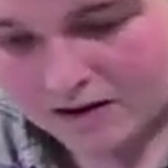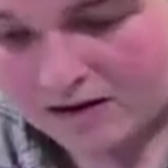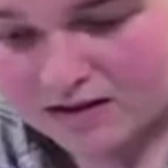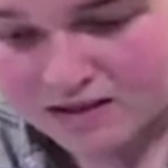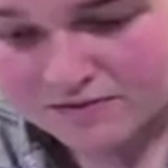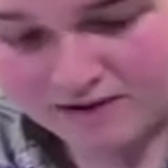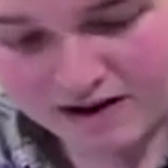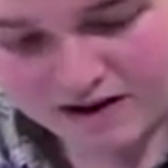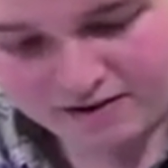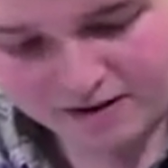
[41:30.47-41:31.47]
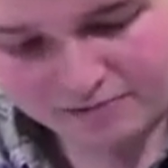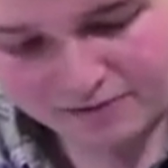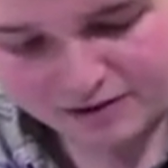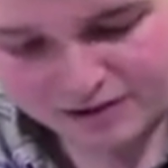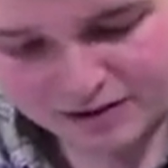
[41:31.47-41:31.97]
because it's very
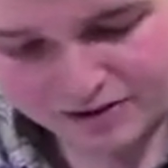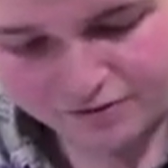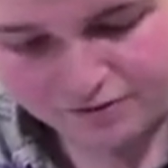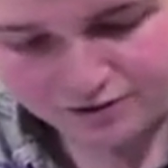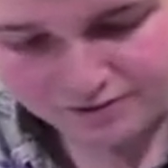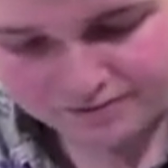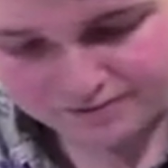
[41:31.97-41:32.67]
important to taste your food.